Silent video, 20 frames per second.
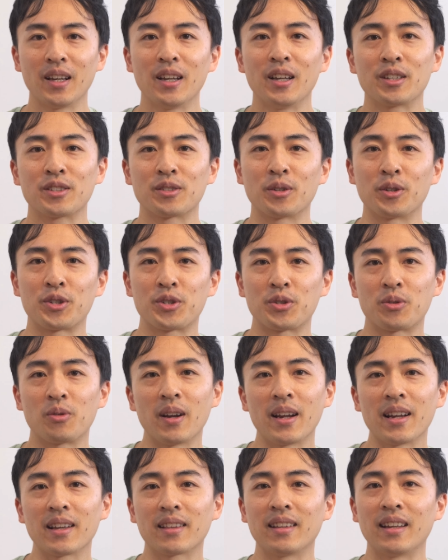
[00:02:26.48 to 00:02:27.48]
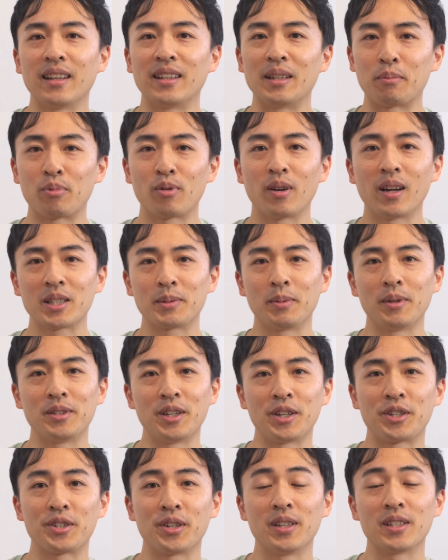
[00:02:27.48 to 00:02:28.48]
So strength in the press
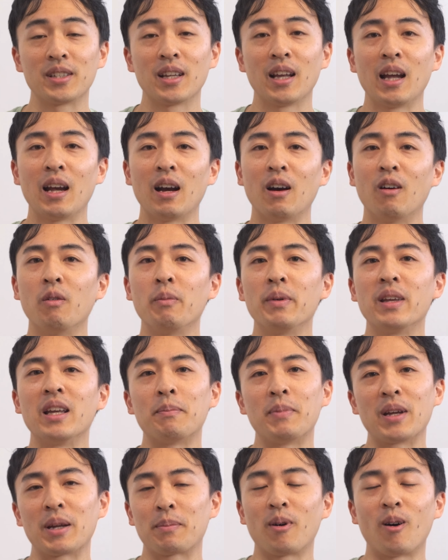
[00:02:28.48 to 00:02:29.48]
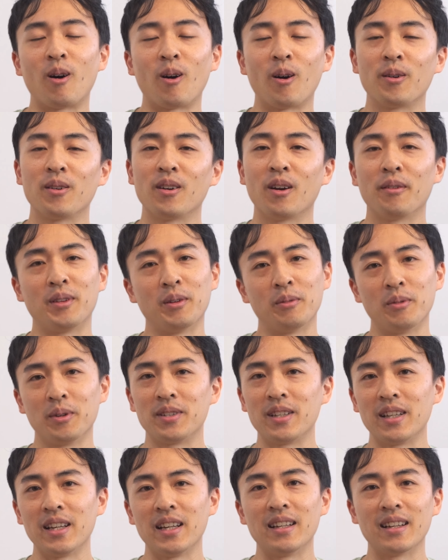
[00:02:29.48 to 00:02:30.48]
positions will be a big part of the
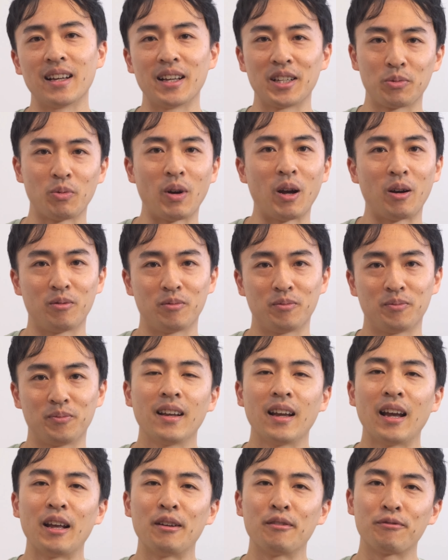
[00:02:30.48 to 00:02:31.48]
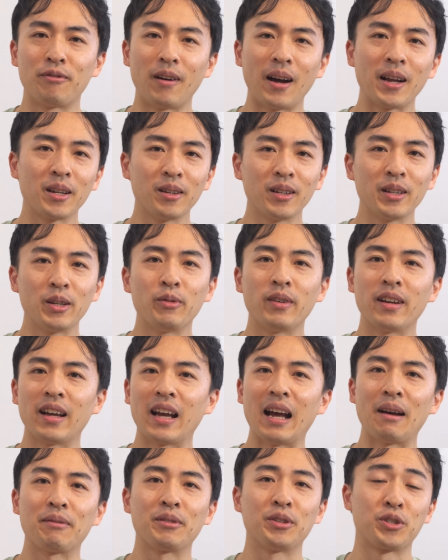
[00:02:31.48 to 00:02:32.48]
routine as well. And finally, we
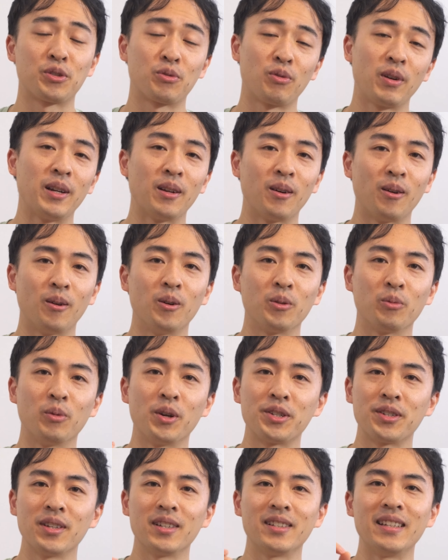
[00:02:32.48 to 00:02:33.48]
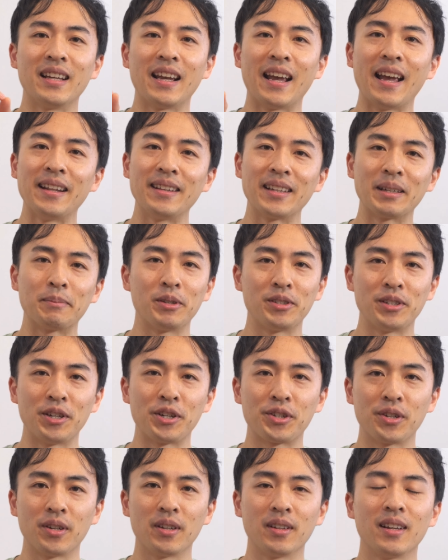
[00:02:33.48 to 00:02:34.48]
have the straight hold, which is the ending
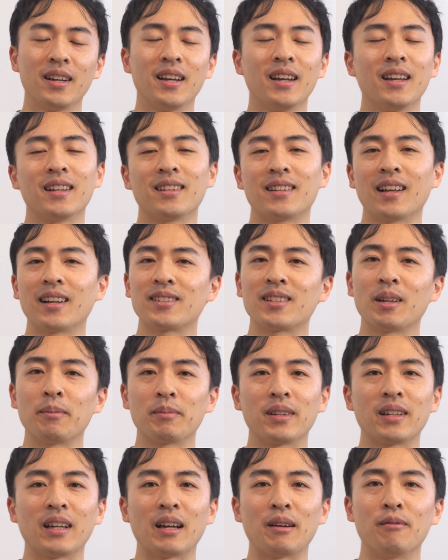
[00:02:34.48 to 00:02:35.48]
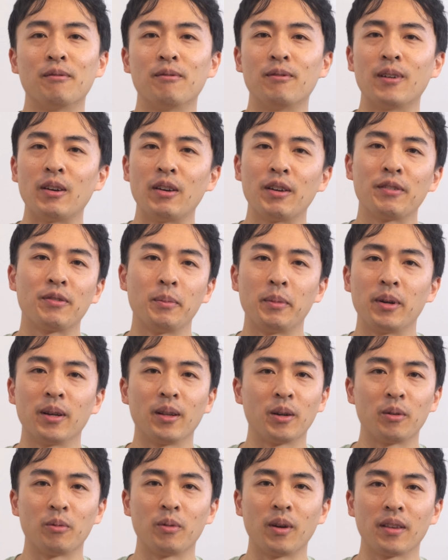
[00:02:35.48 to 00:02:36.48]
position. That's something I'm very
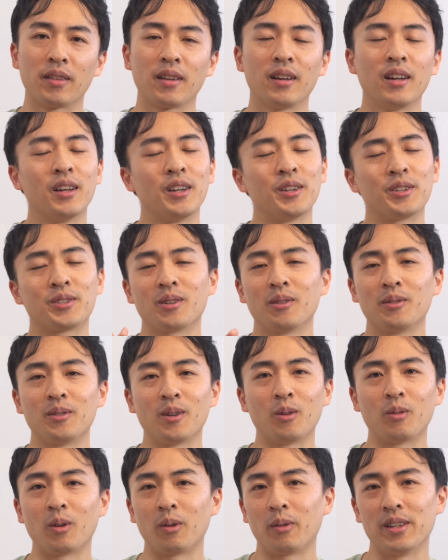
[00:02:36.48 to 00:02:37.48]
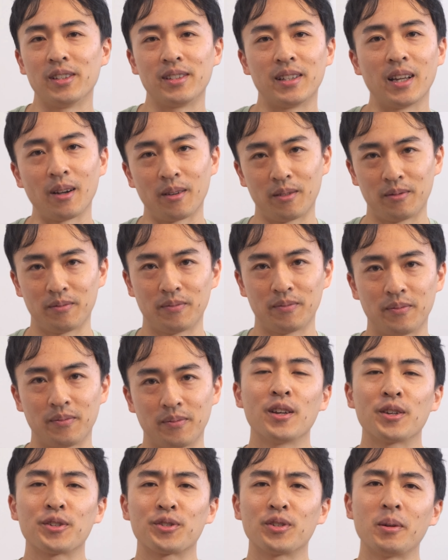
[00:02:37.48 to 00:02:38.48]
familiar with, so no worries there.
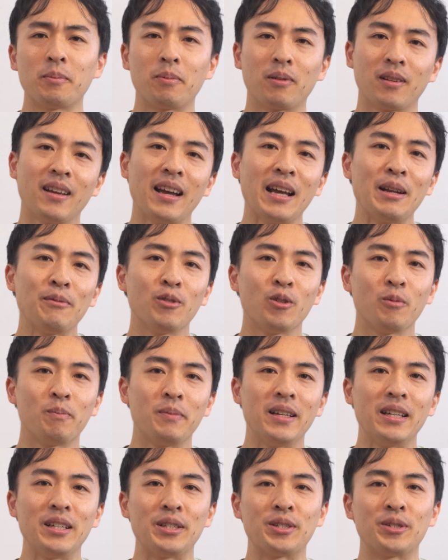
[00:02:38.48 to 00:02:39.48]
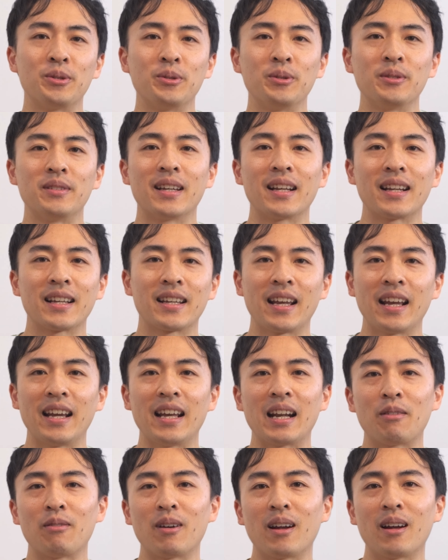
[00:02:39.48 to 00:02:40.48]
So the plan will be to dedicate
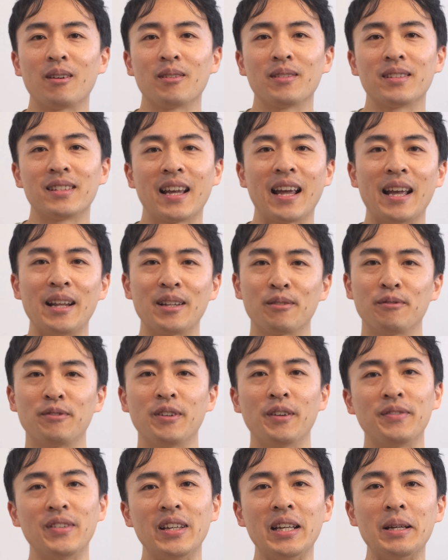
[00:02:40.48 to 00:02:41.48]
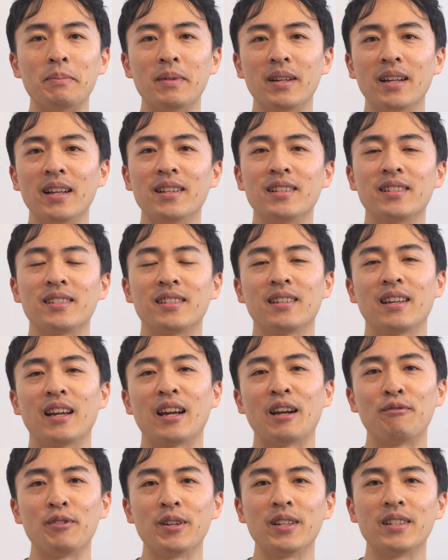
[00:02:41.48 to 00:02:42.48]
around 10 to 15 minutes
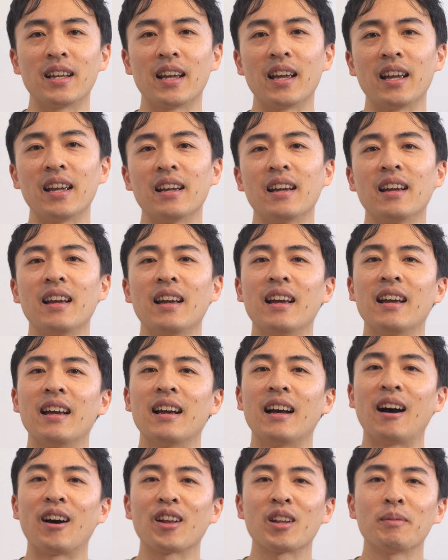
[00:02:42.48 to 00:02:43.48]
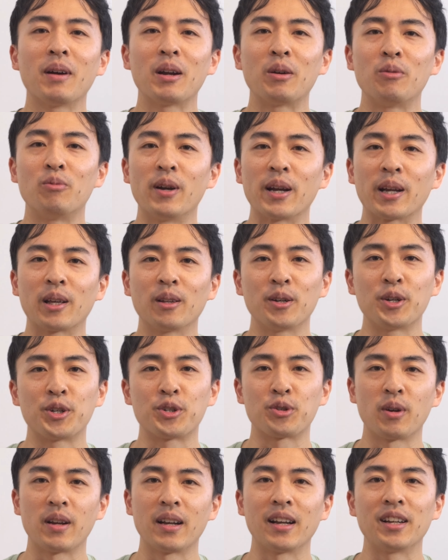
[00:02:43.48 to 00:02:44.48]
every day out of my regular
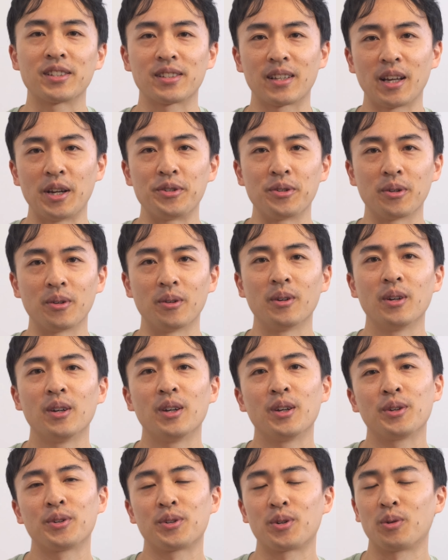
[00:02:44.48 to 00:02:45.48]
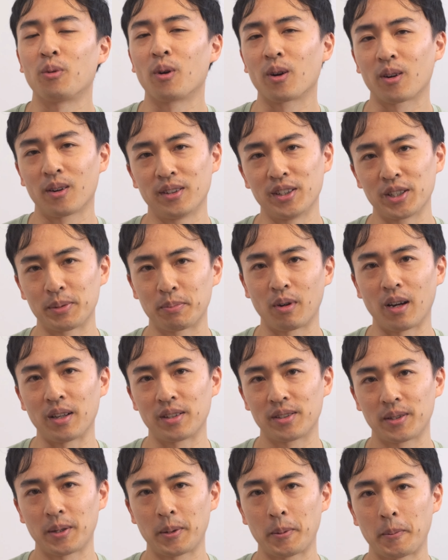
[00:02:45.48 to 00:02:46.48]
training schedule to work on this
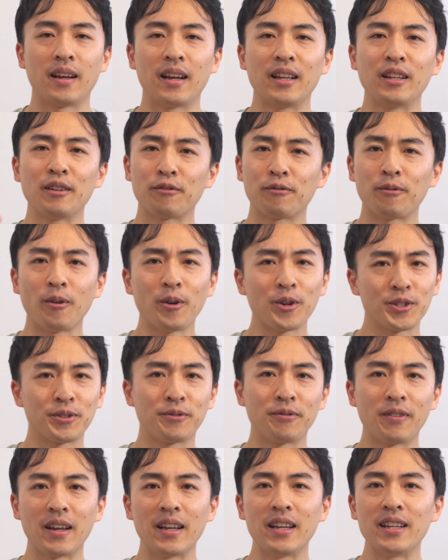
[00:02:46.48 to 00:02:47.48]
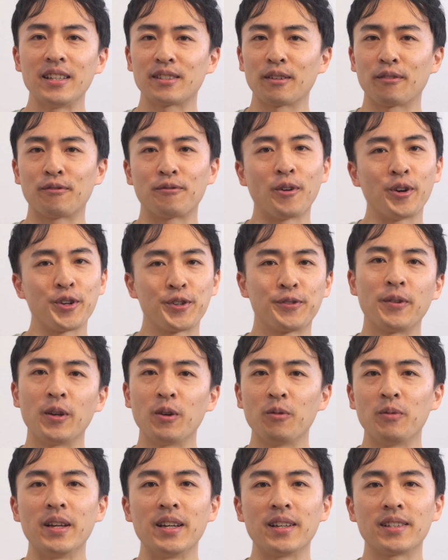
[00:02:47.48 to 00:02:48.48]
press. In the first phase, the first
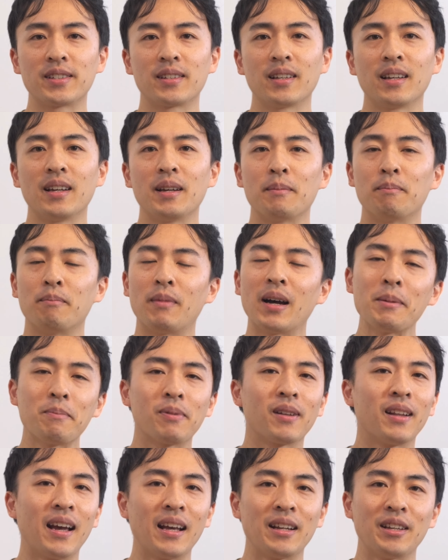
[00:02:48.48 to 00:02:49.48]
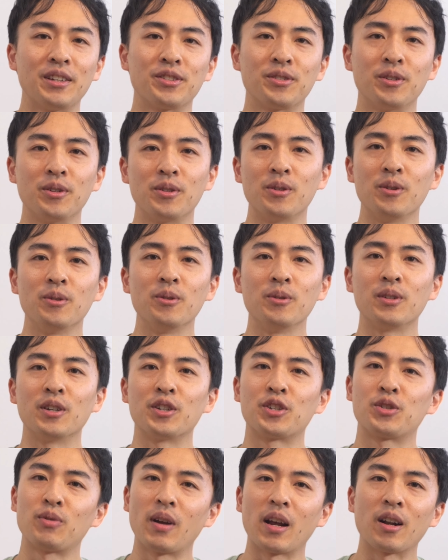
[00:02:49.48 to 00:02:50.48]
few weeks, my plan is to do the
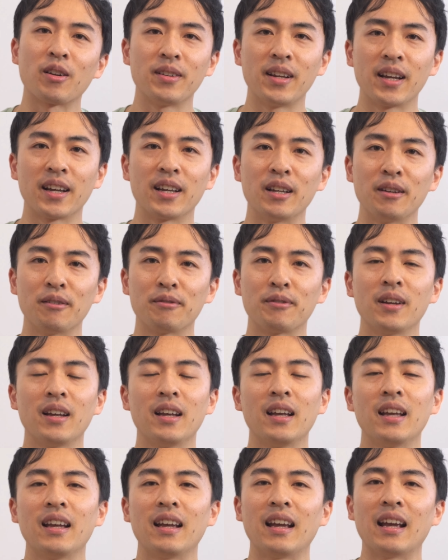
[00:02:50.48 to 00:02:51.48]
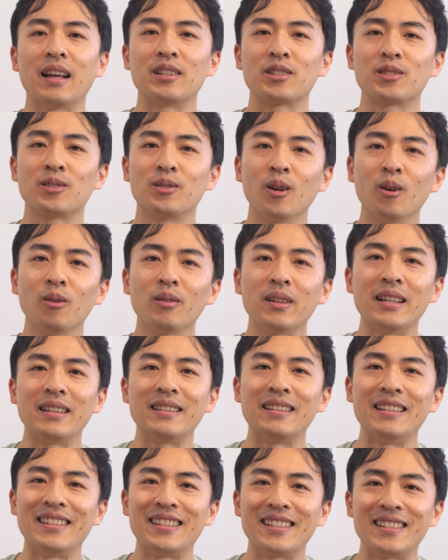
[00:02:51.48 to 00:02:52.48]
straddle negative and slowly
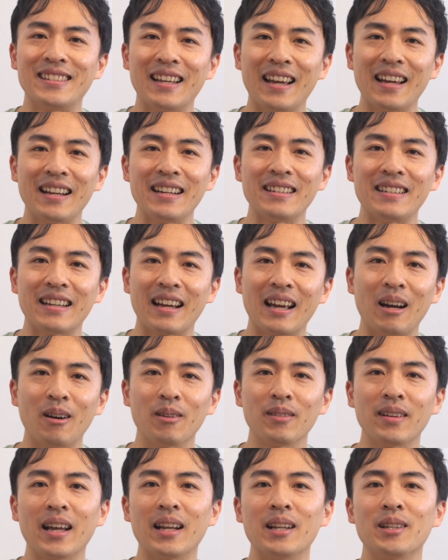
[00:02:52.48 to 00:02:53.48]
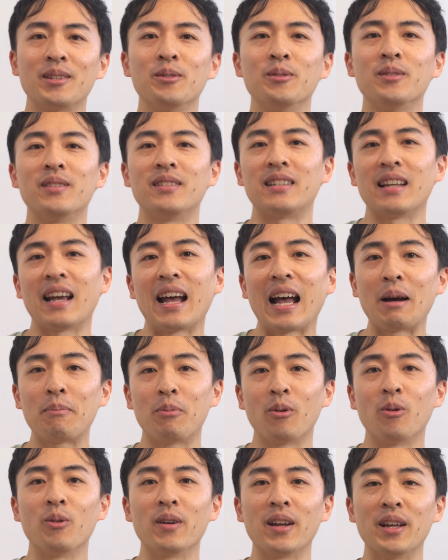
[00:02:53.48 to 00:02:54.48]
descend down and to
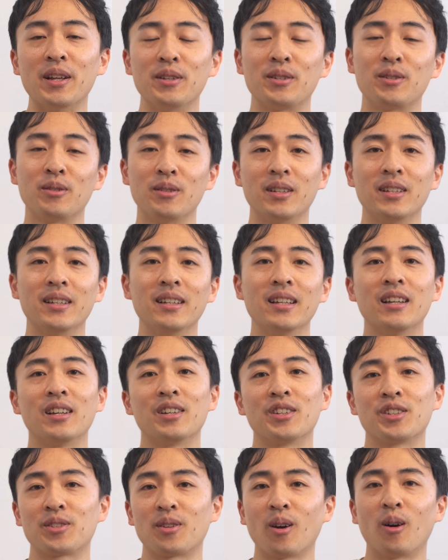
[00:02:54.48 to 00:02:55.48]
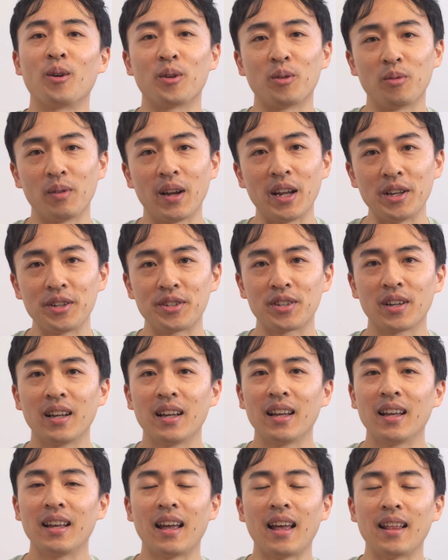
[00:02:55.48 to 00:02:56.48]
dabble into the Stalder range
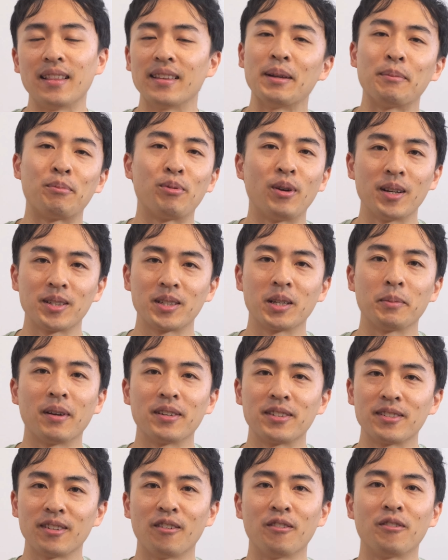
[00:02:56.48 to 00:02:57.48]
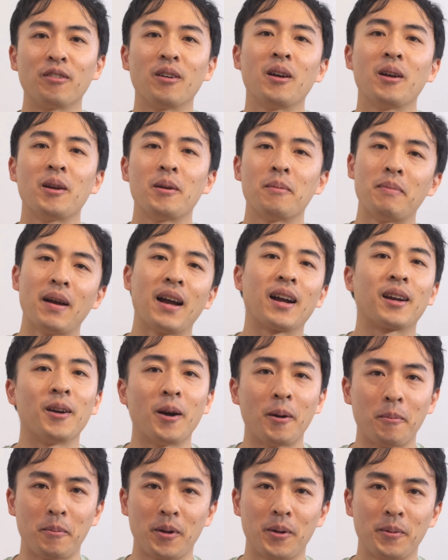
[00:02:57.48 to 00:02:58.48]
and then pressing myself back
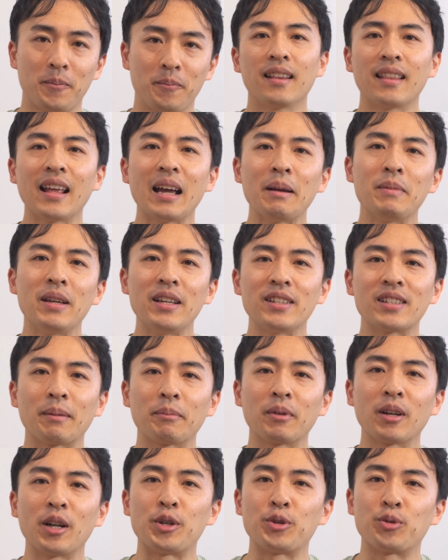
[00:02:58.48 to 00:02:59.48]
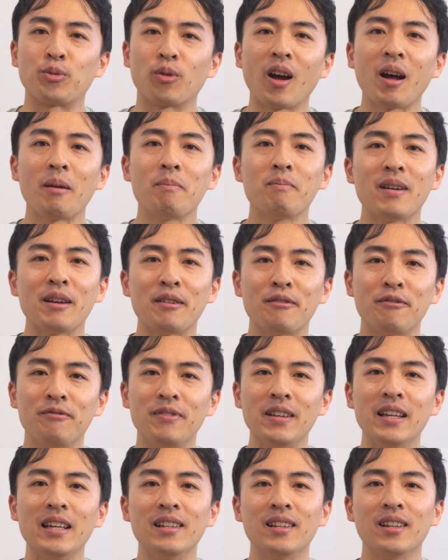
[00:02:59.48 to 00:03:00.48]
up. That means I'm going to drop my
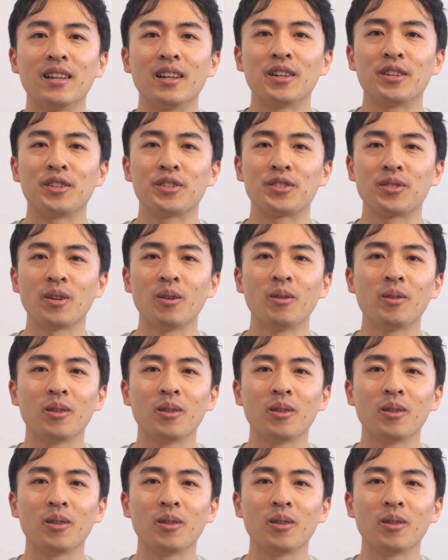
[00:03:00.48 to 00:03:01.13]
feet so